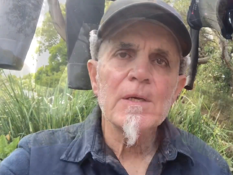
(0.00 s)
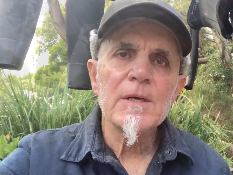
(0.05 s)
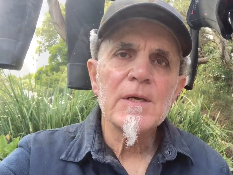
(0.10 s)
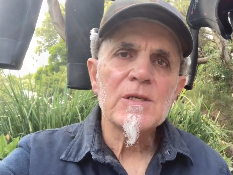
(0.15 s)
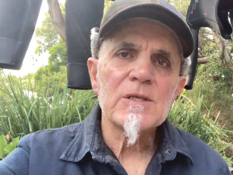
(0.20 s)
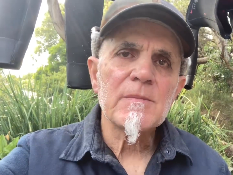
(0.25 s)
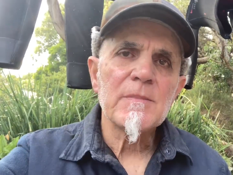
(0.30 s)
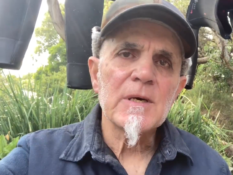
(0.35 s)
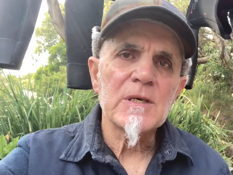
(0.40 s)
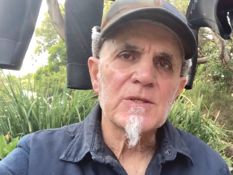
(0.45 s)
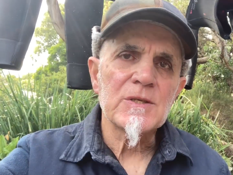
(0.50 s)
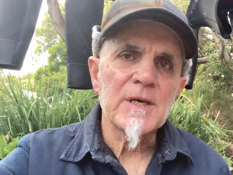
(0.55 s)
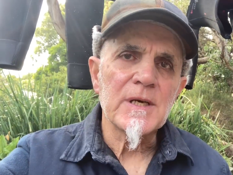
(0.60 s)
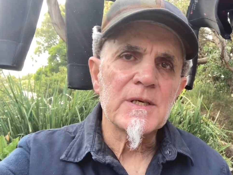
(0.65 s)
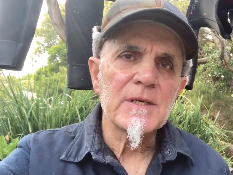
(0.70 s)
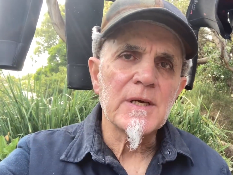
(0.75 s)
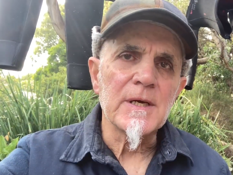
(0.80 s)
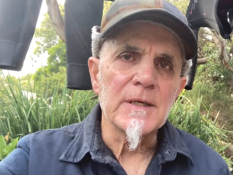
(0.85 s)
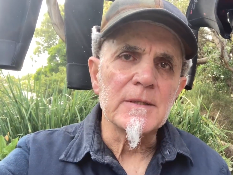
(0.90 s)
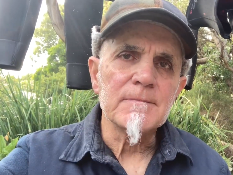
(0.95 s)
It's about
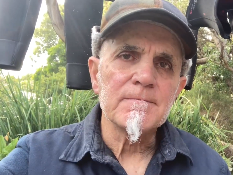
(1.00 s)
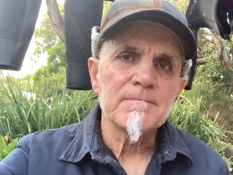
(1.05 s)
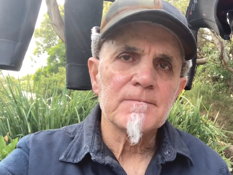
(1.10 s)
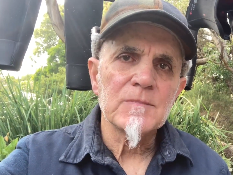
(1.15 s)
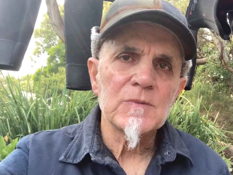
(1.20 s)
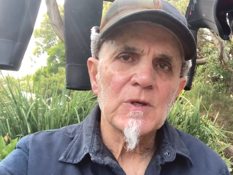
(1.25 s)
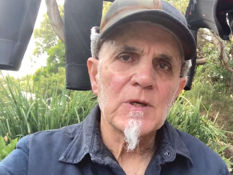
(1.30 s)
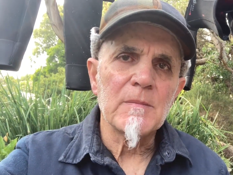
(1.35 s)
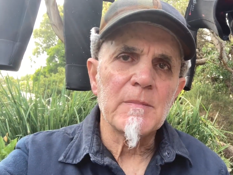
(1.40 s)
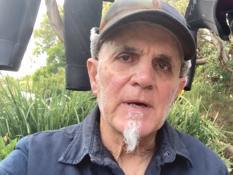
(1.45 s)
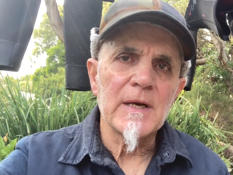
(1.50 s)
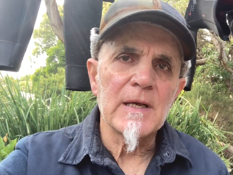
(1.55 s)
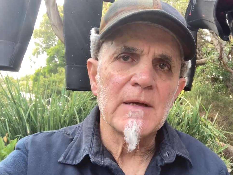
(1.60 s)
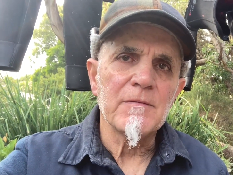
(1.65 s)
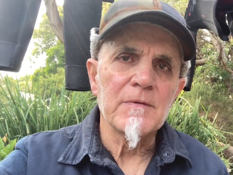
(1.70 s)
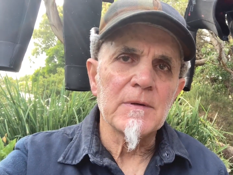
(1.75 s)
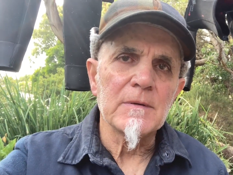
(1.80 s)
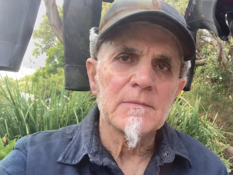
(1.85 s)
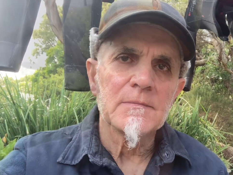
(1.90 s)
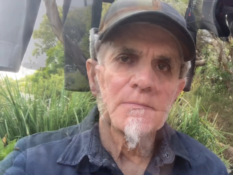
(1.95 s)
technique, not about
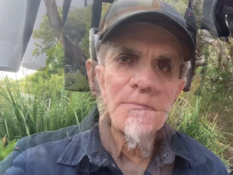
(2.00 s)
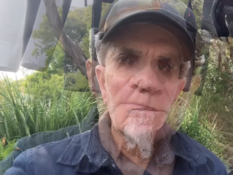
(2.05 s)
effort.